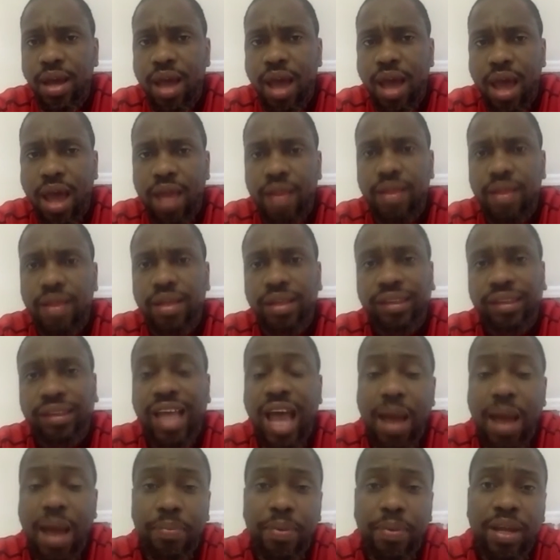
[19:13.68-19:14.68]
And it's
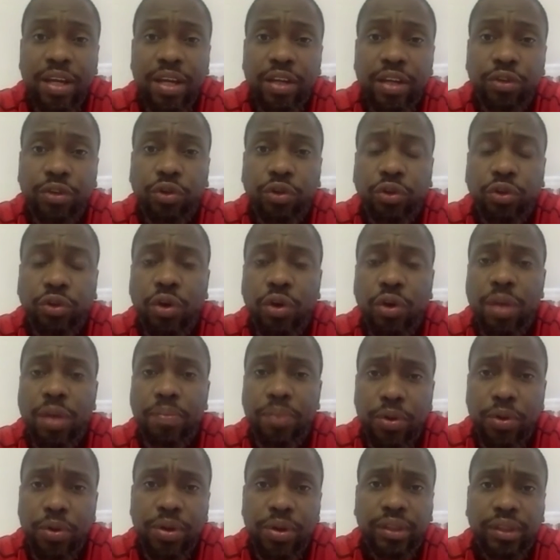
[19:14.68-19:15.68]
happening in total
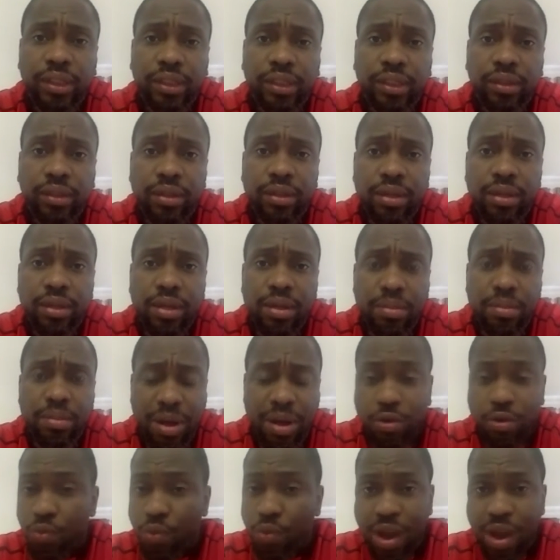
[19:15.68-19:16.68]
impunity.
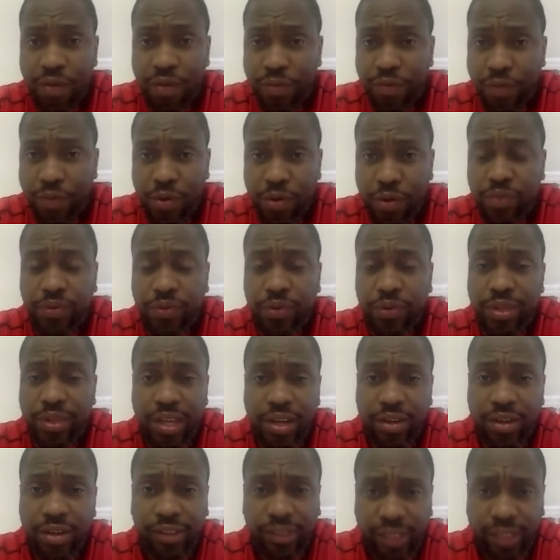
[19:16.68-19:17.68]
But the way forward for
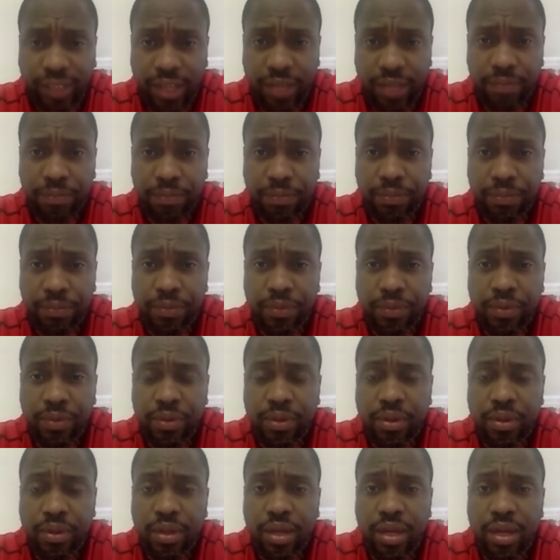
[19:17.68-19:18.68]
D R C
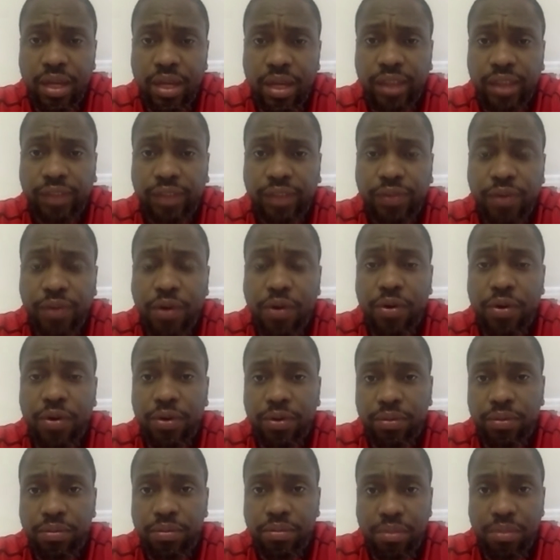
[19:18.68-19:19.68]
is
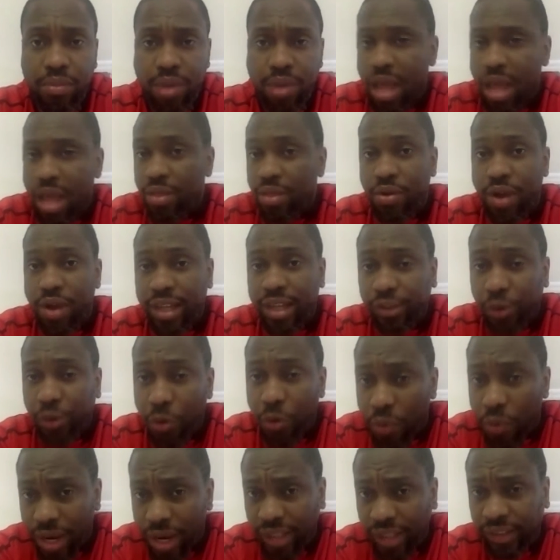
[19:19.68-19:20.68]
for, and you know, as
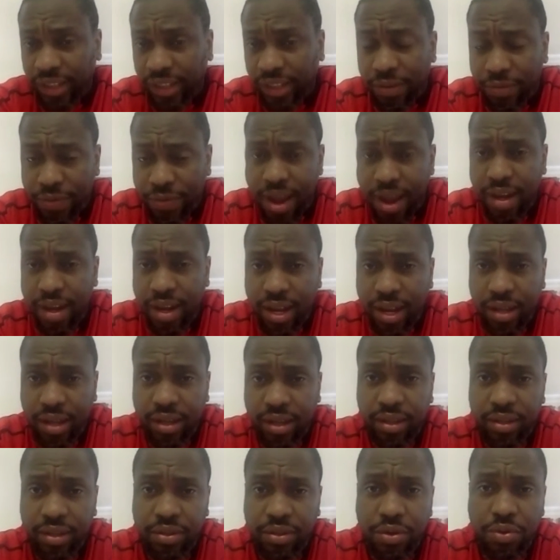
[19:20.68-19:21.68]
Congolese are fighting,
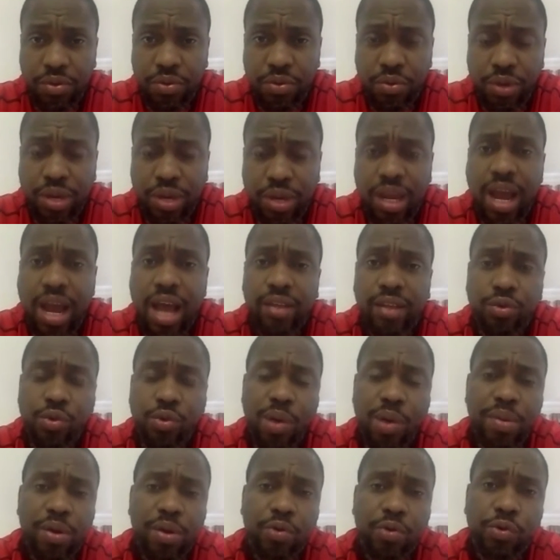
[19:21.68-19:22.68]
you know, looking at
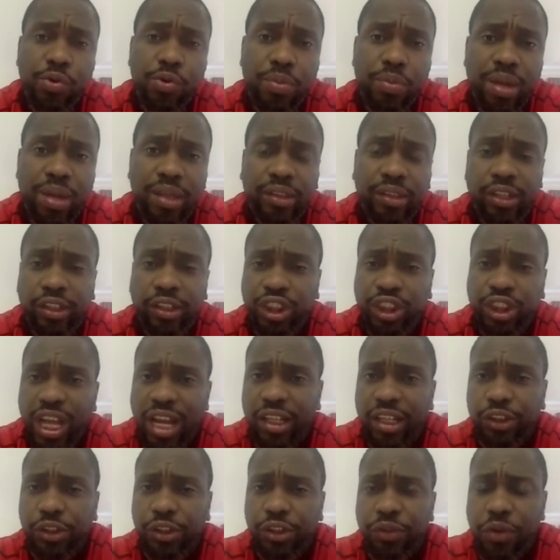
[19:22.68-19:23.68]
Kwame Nkrumah as a
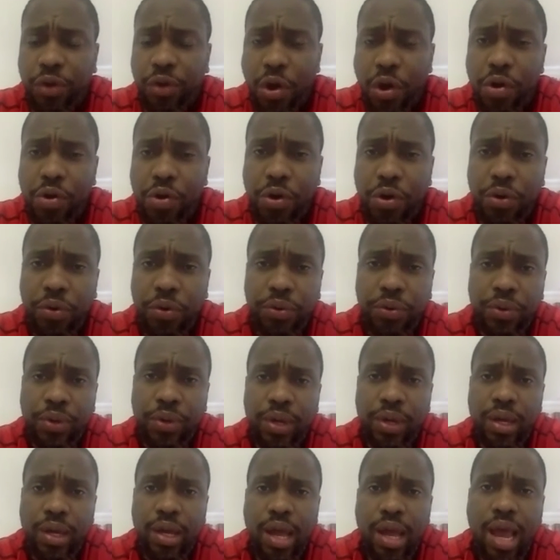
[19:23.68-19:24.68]
challenge of the Congo,
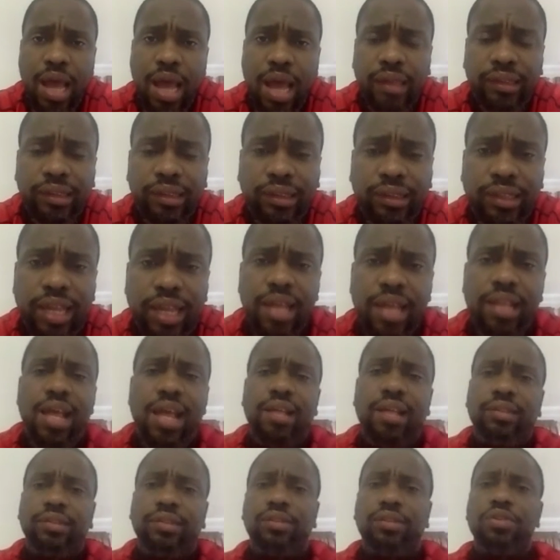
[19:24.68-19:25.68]
as he said
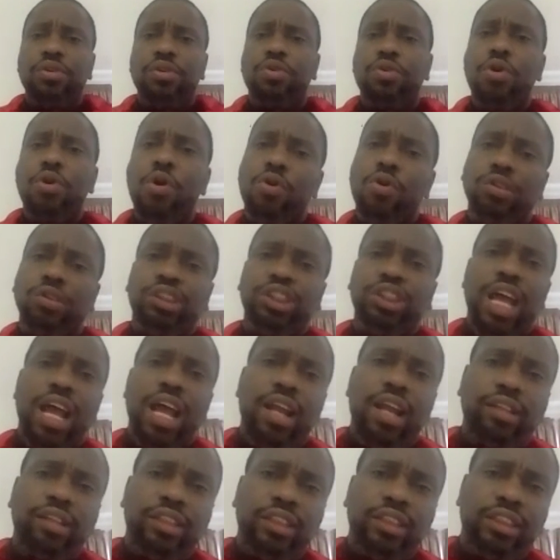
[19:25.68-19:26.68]
that you know, Congo's
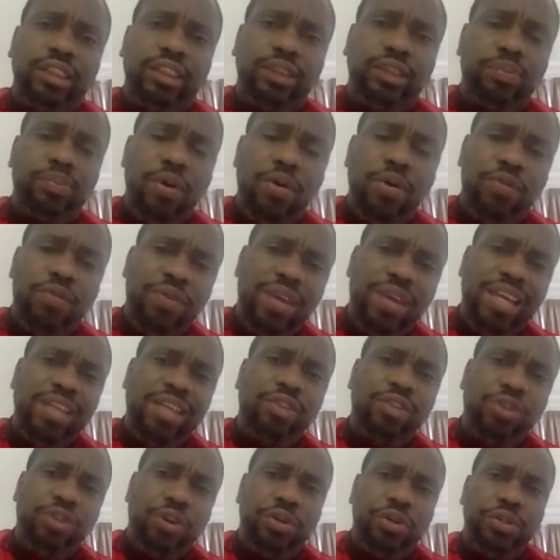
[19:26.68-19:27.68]
challenge is both
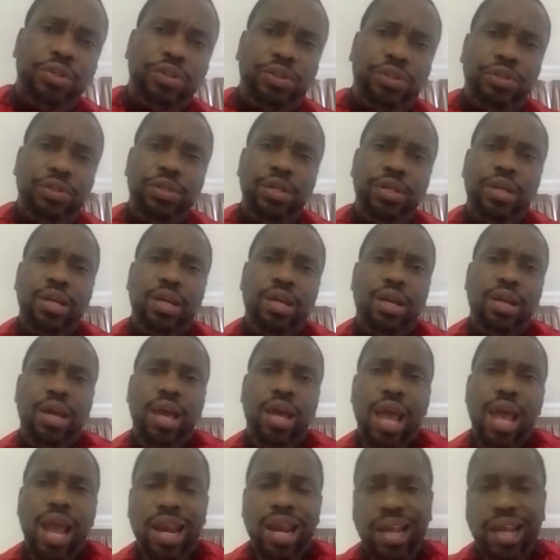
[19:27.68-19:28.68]
internal
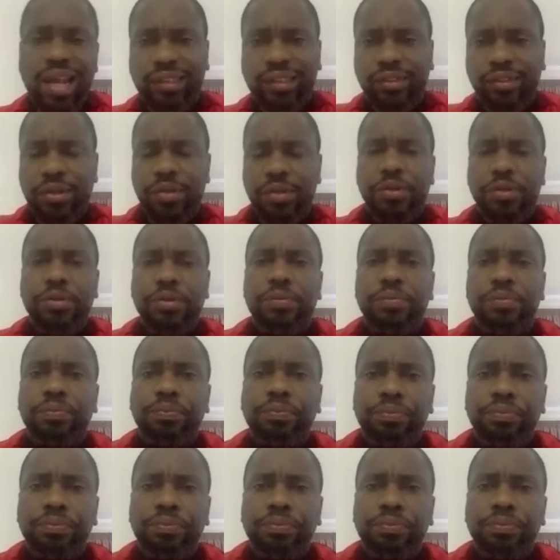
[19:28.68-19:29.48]
and external.